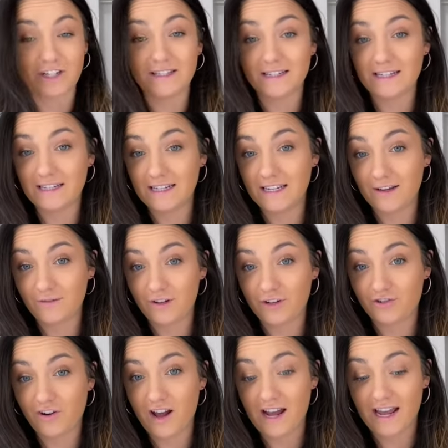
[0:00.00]
I did give it a
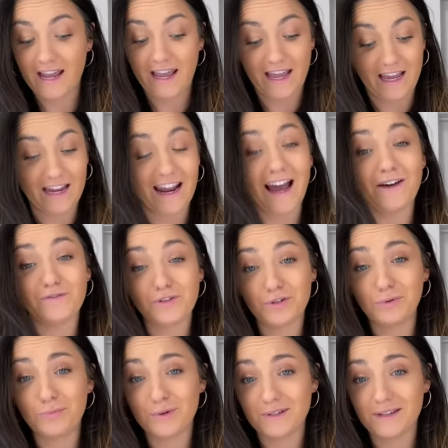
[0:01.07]
try, and I have
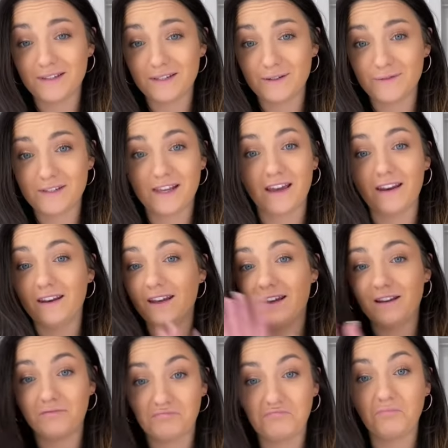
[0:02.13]
super sensitive skin,
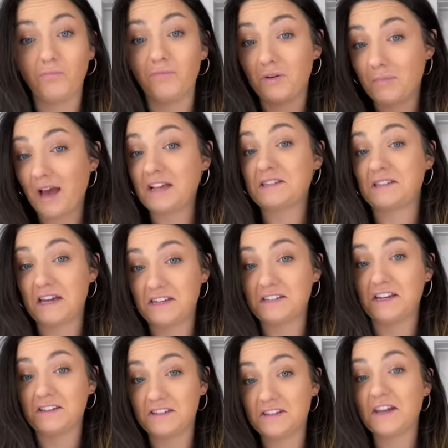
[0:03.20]
and we passed that
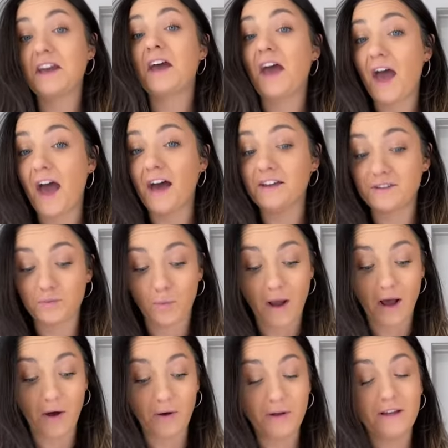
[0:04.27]
test as
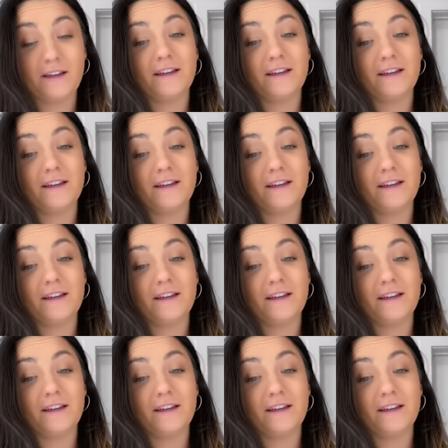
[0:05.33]
well.